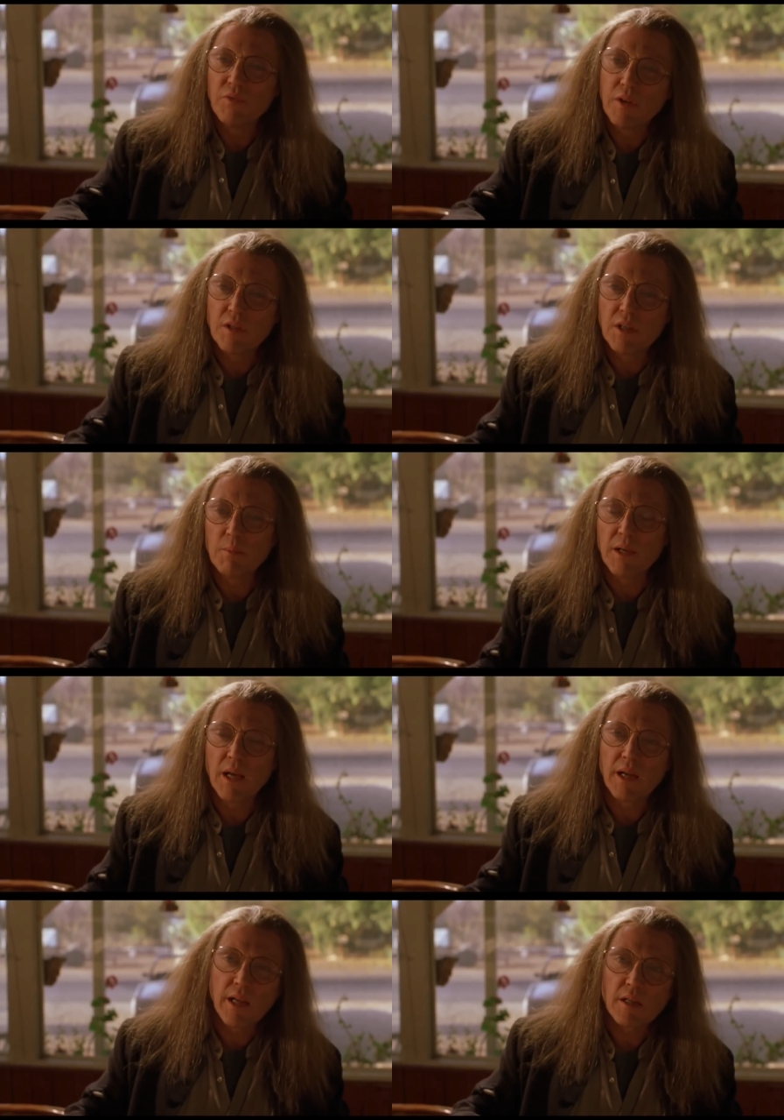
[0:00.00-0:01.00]
if you could tell me
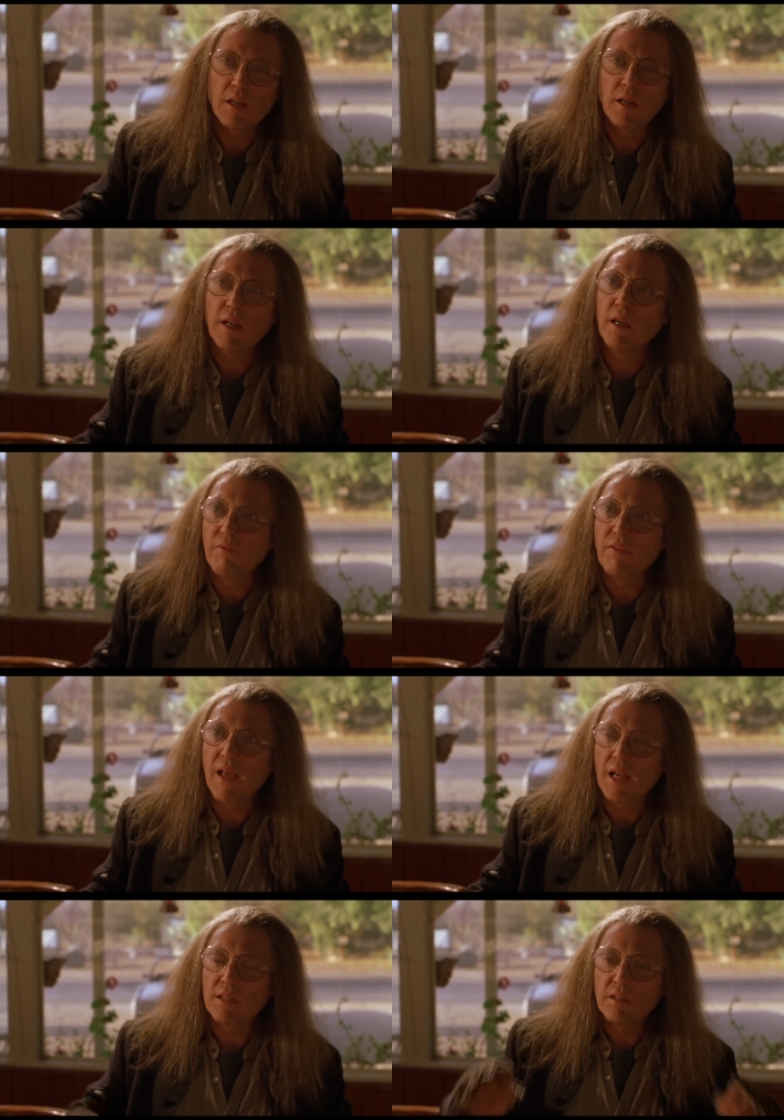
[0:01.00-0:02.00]
how to get to Gila
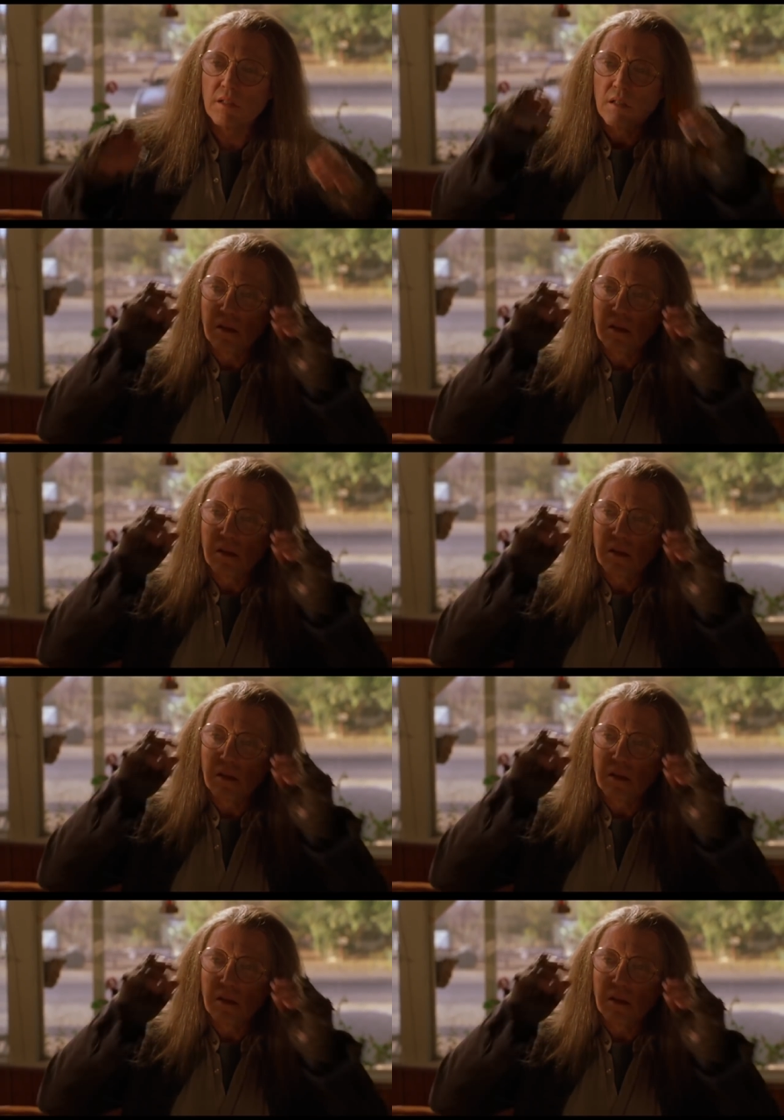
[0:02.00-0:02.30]
Flats.